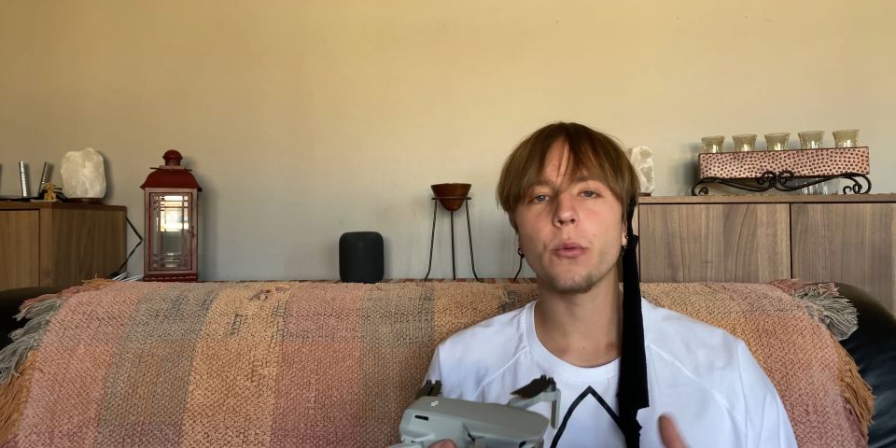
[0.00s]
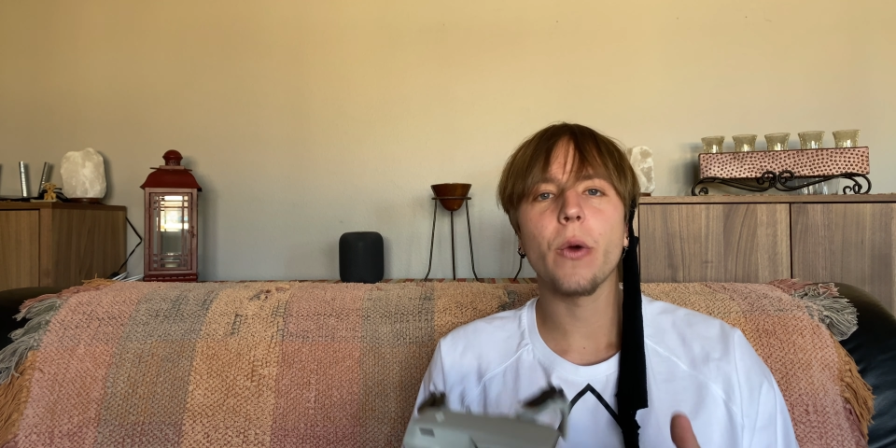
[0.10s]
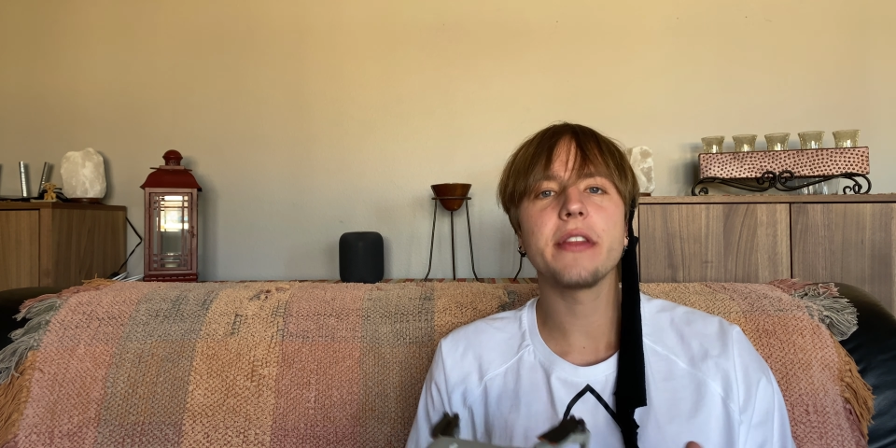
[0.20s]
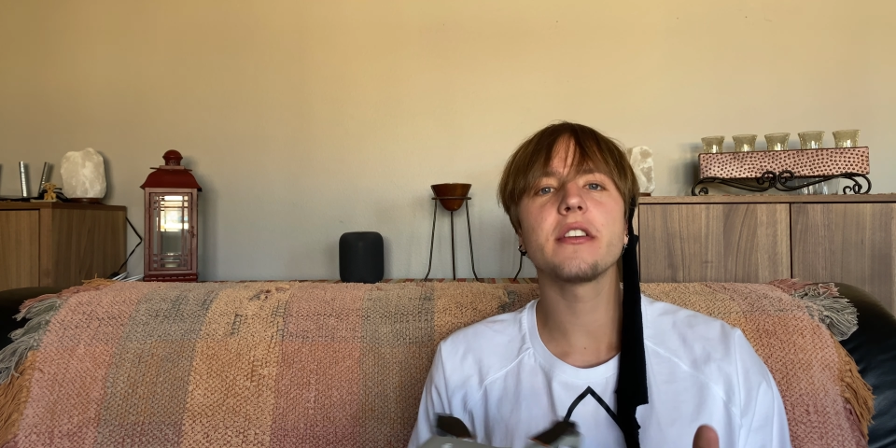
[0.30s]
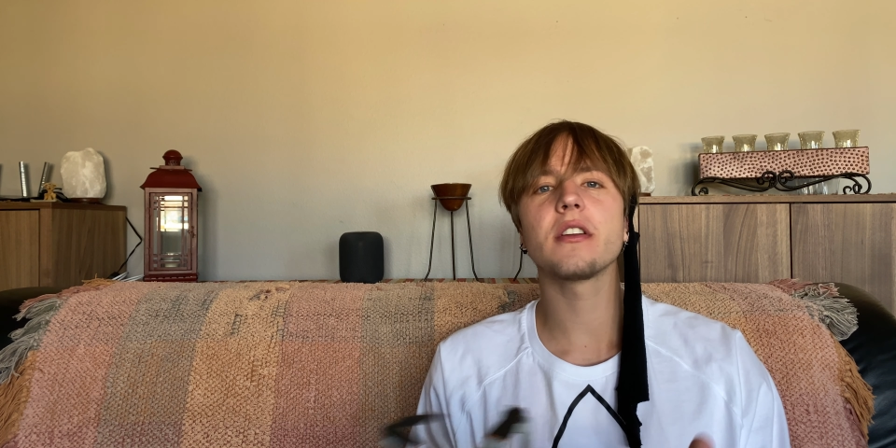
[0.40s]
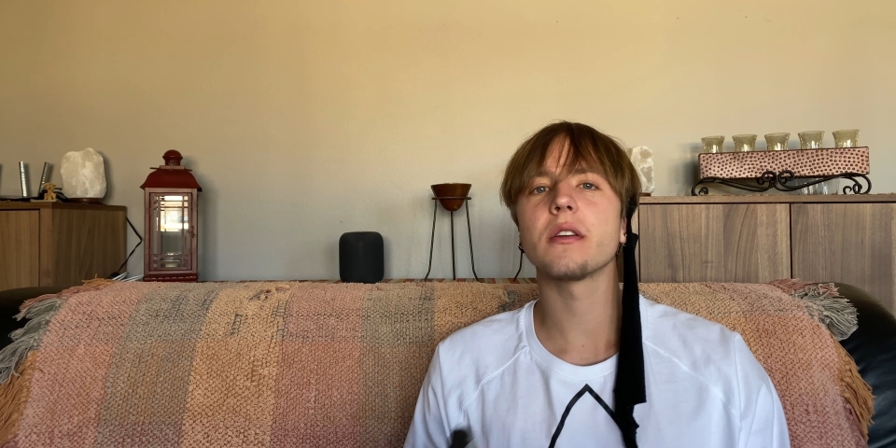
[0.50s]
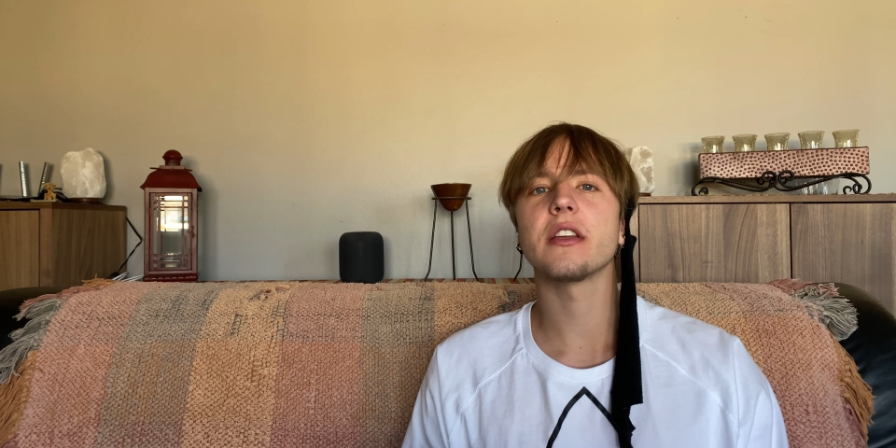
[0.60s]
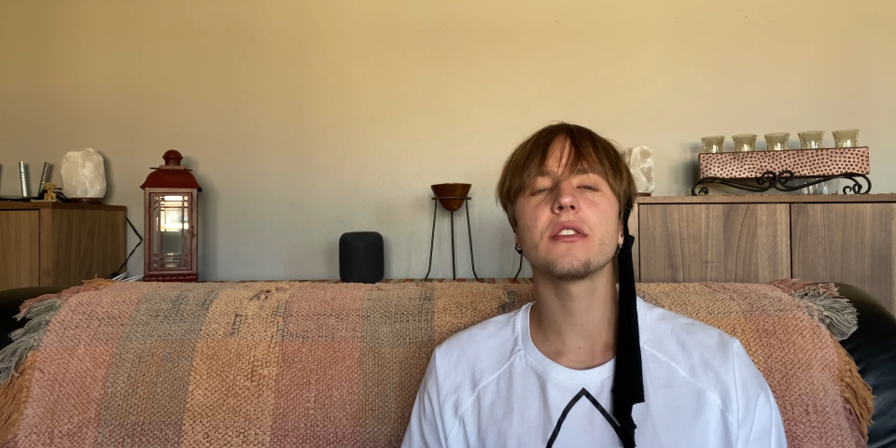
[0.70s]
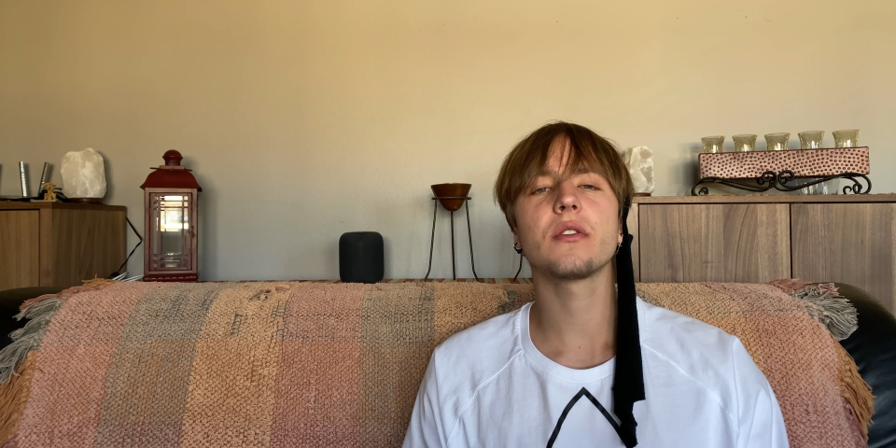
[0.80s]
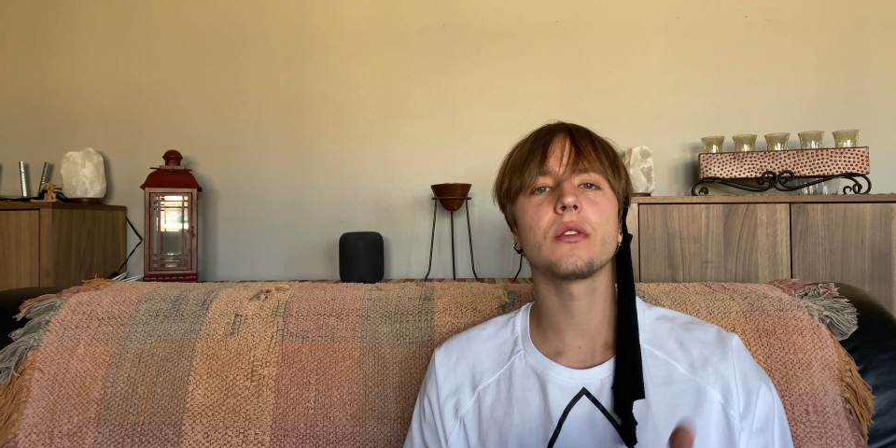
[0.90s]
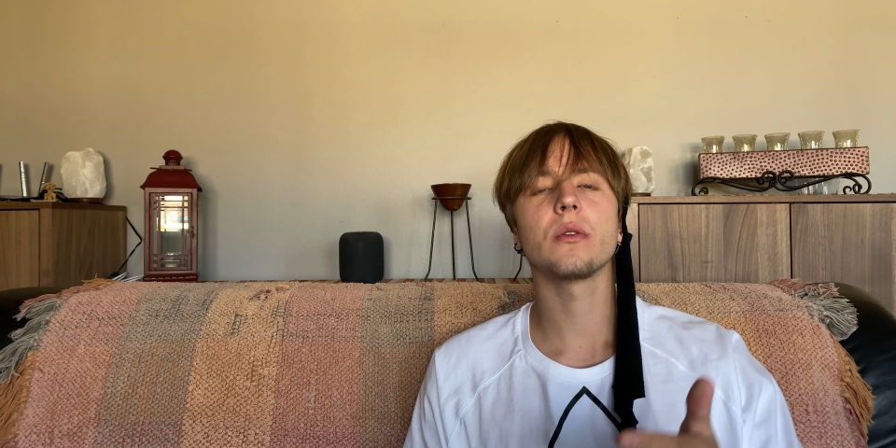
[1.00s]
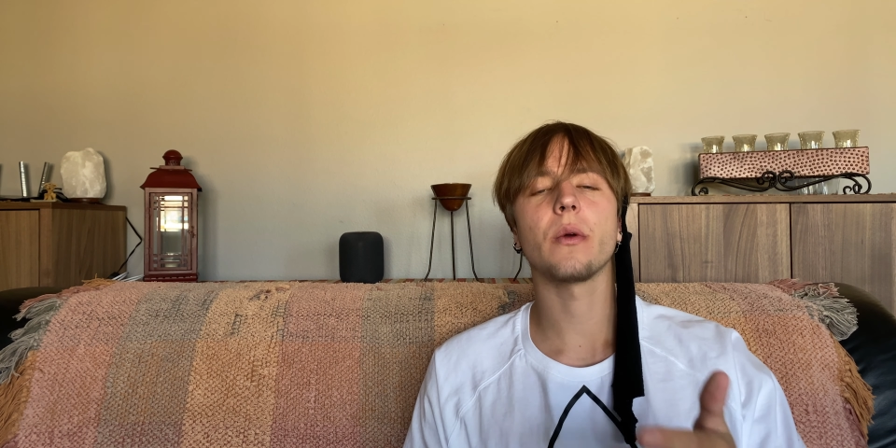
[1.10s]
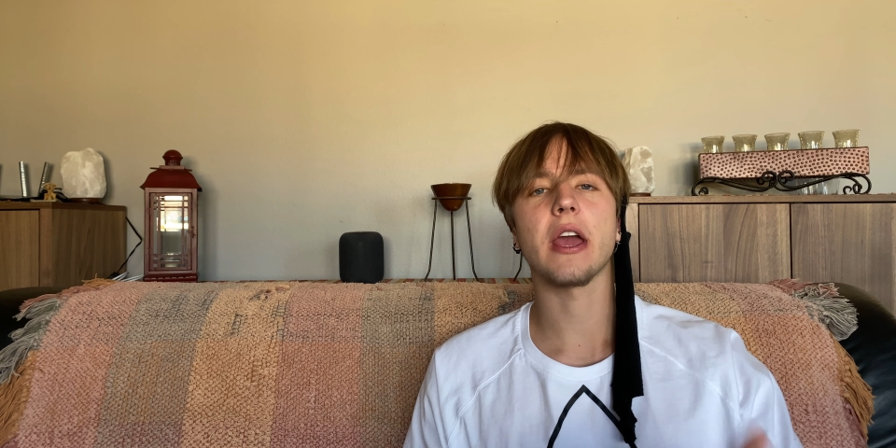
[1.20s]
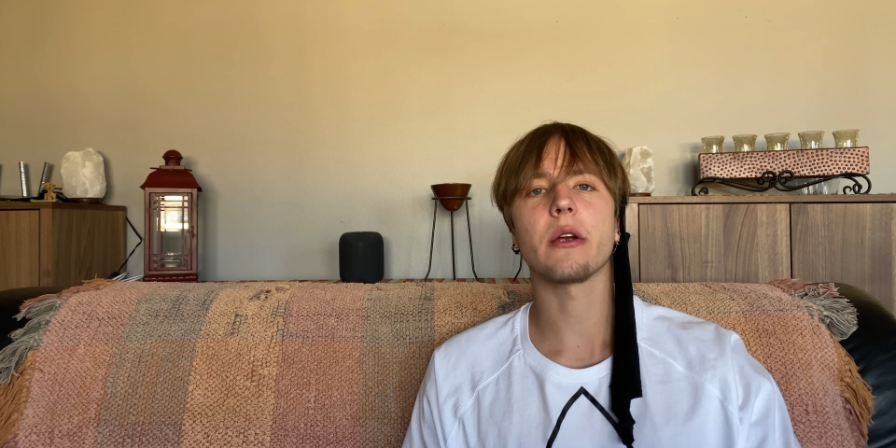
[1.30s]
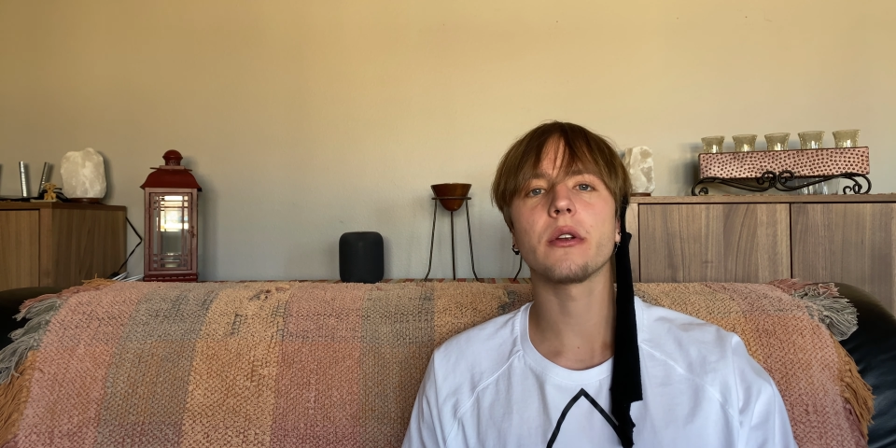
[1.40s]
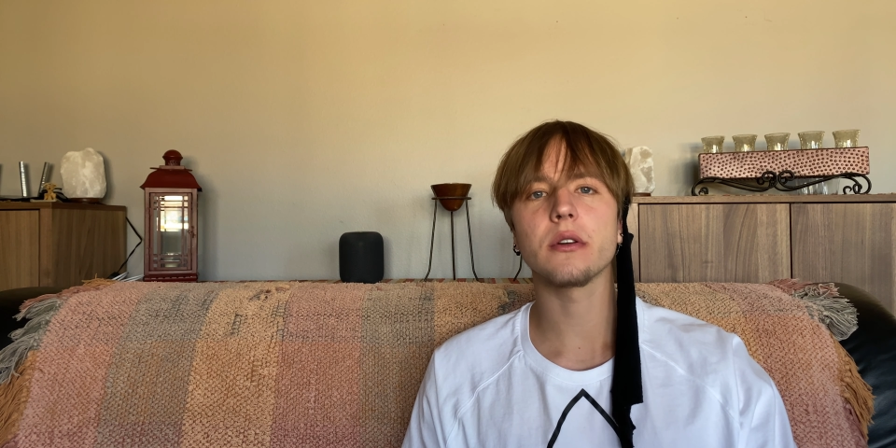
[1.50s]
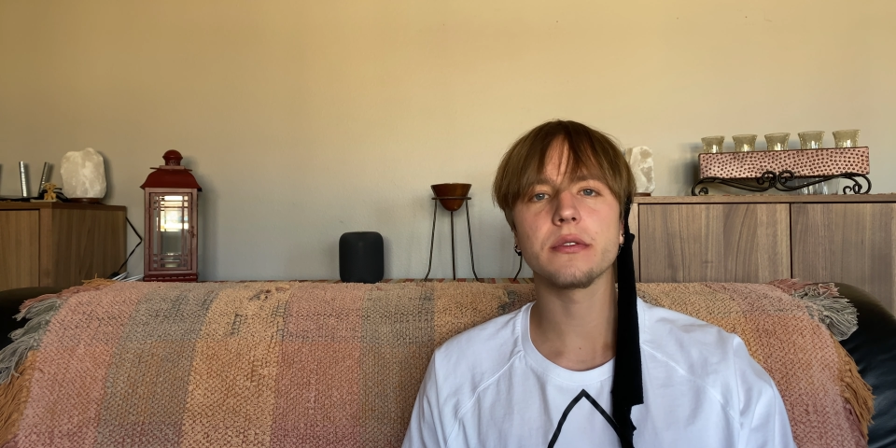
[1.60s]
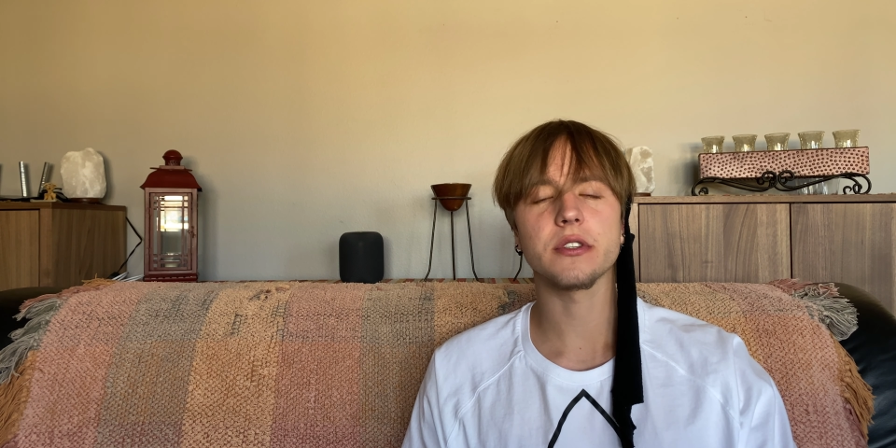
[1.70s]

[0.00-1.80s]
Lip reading: Whether you're into aerial